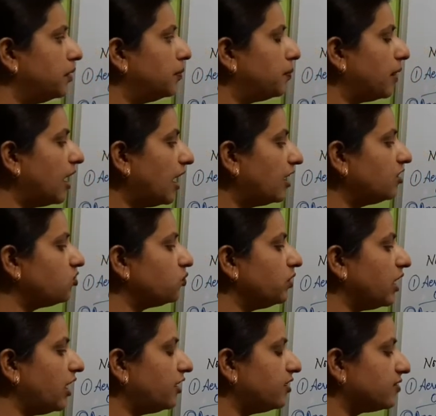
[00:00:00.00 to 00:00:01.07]
plants we
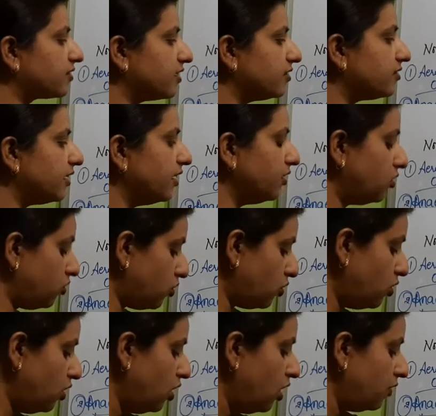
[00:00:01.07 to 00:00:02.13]
are discussing. So
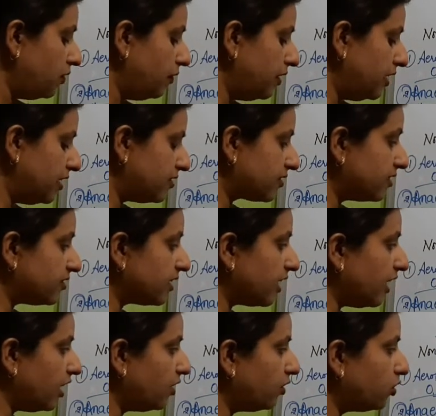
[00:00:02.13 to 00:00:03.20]
we will discuss
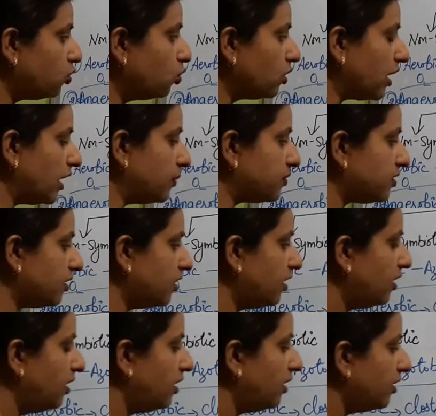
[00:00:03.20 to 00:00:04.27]
again two types.
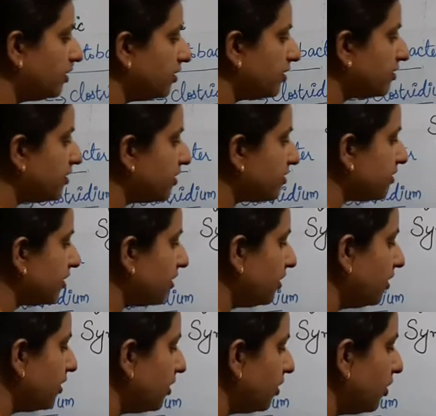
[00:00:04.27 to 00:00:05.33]
This is the
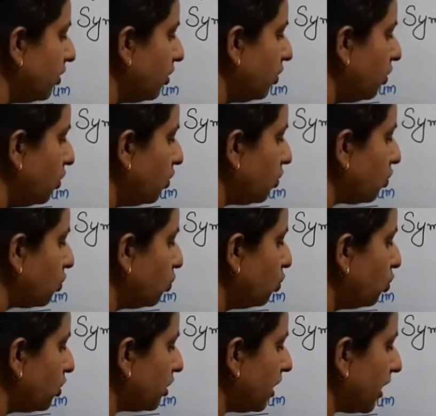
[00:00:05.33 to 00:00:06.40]

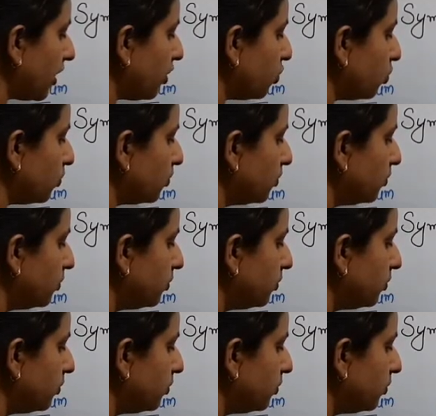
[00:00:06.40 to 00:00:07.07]
root legume.